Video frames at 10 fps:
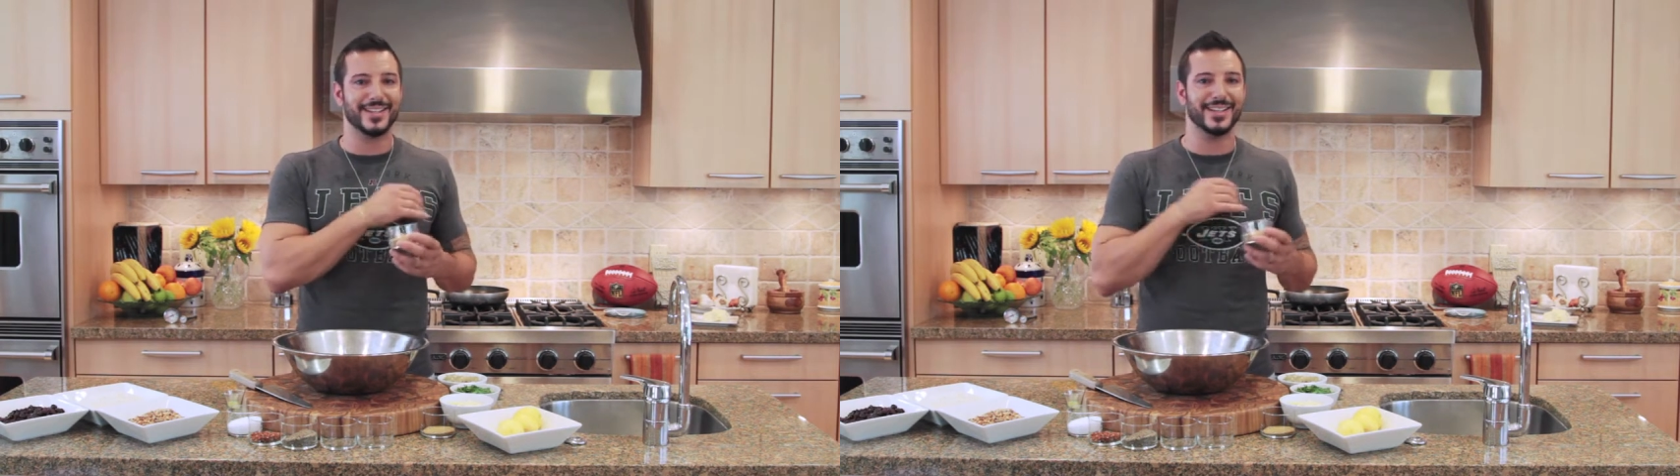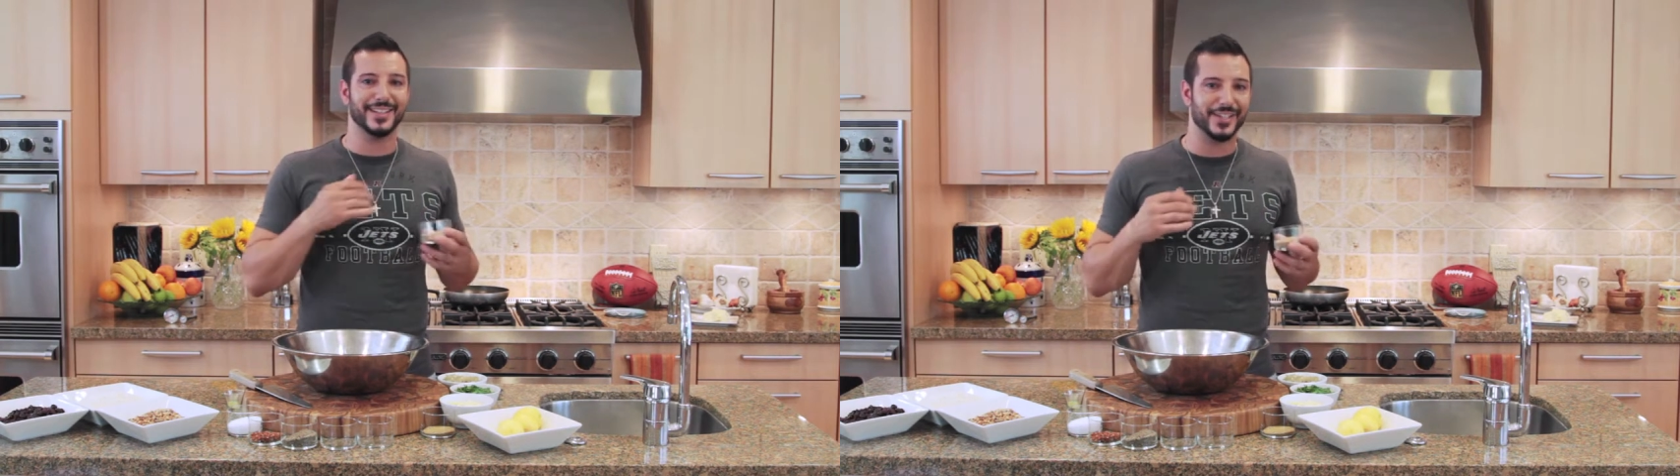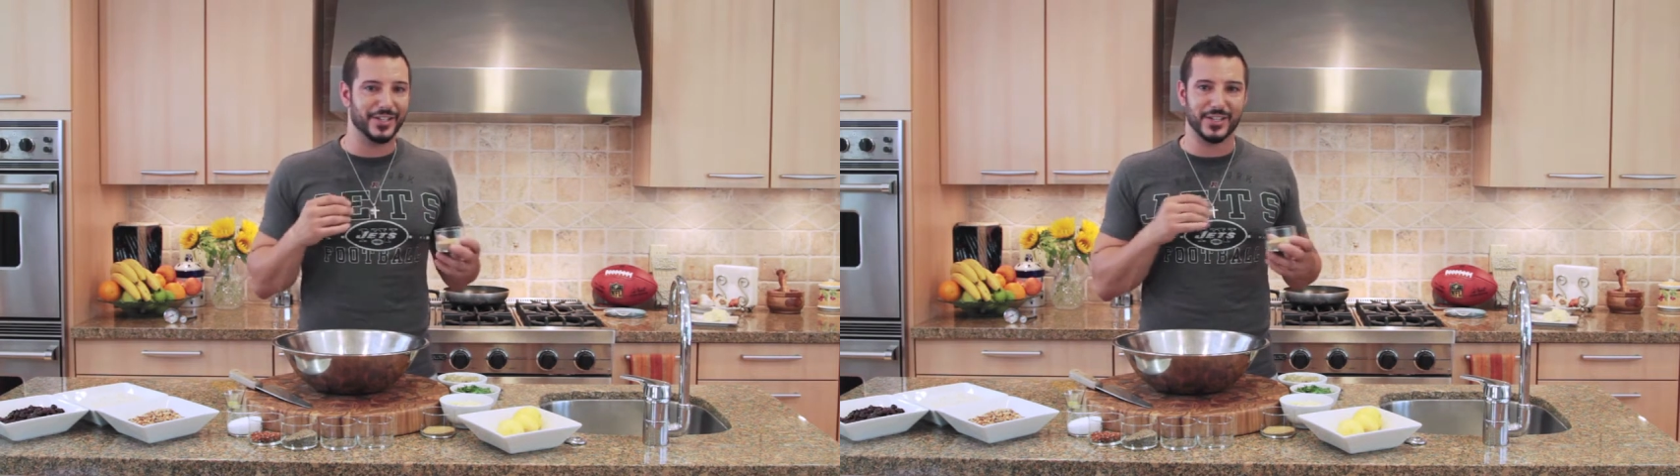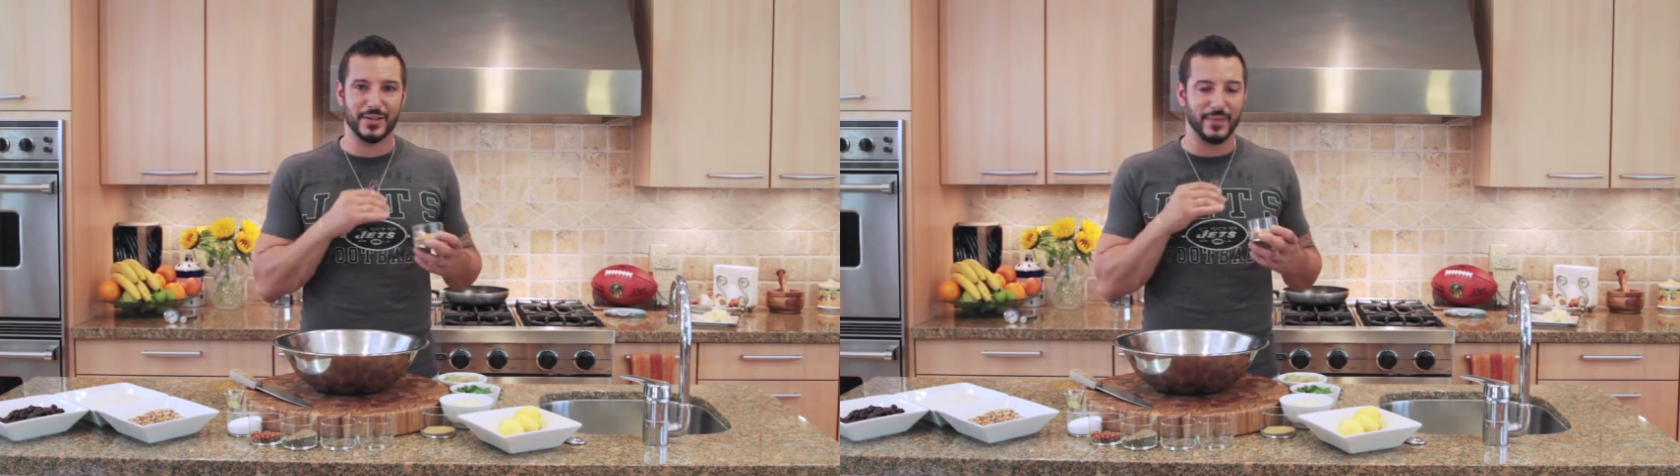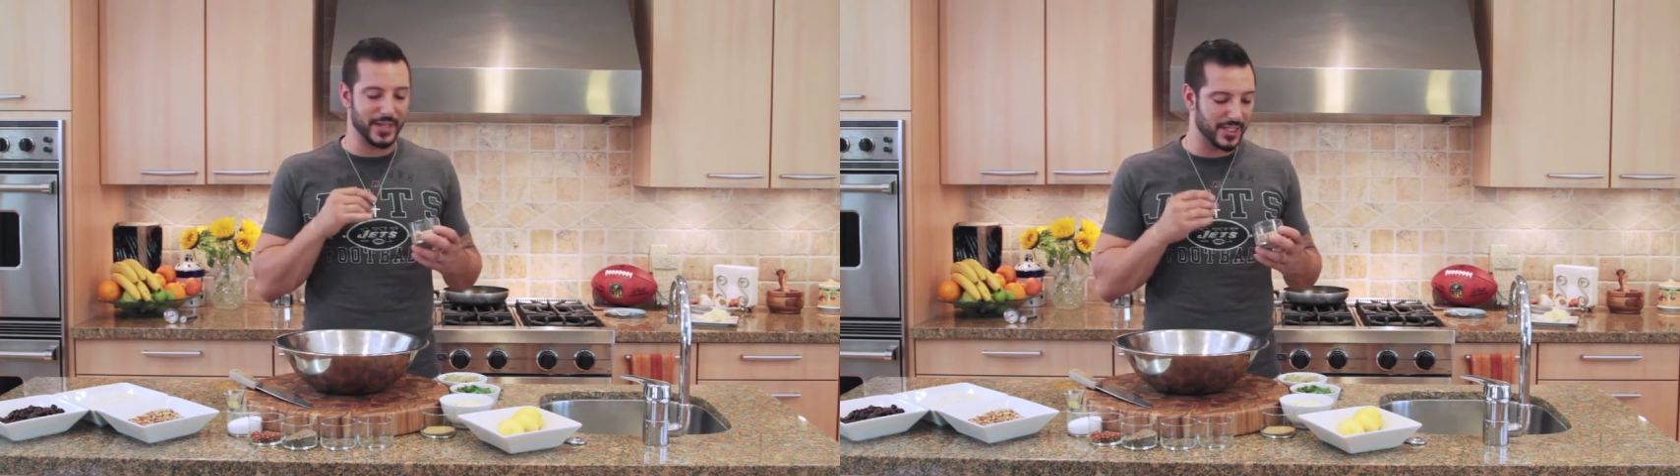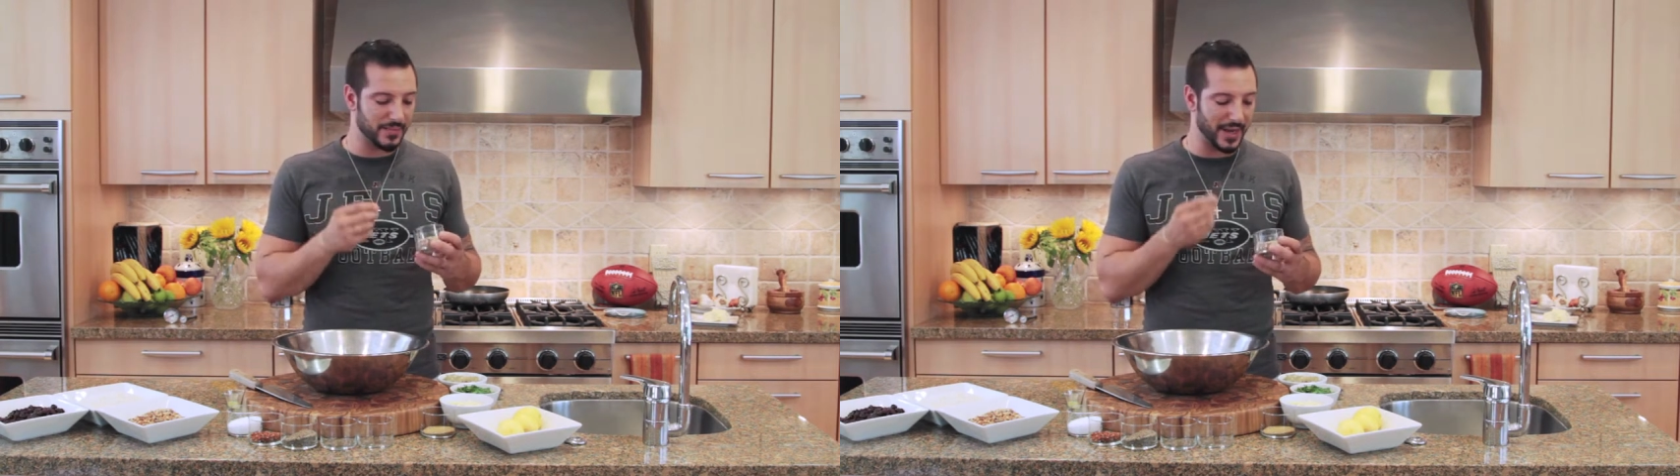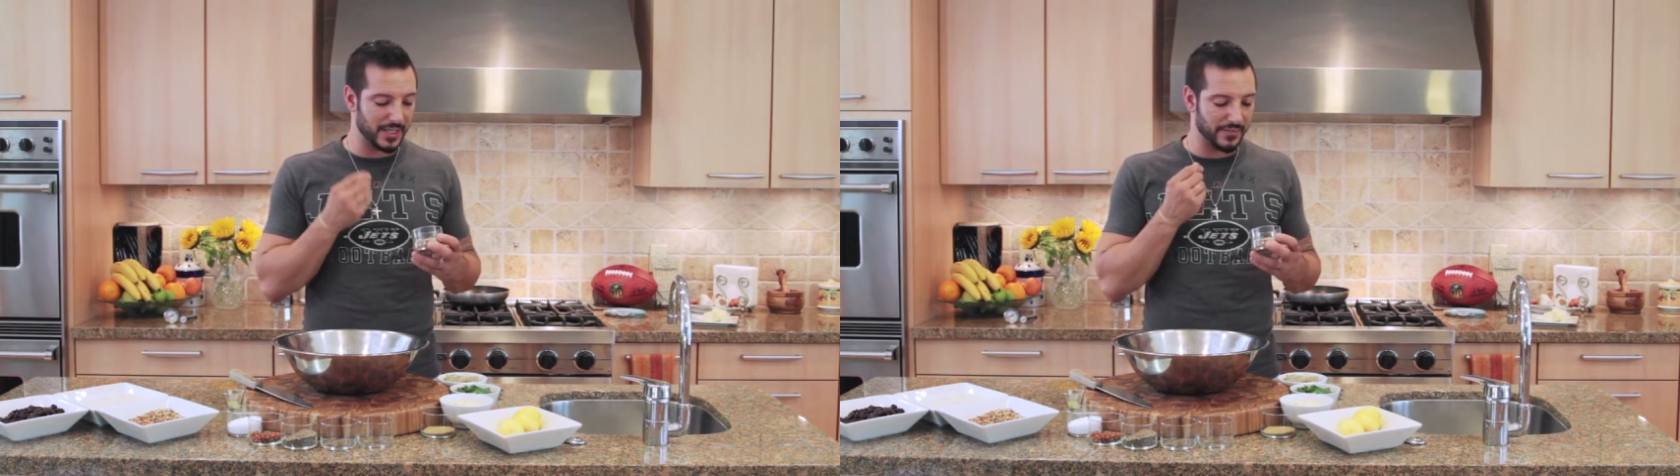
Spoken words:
delicious, amazing spice.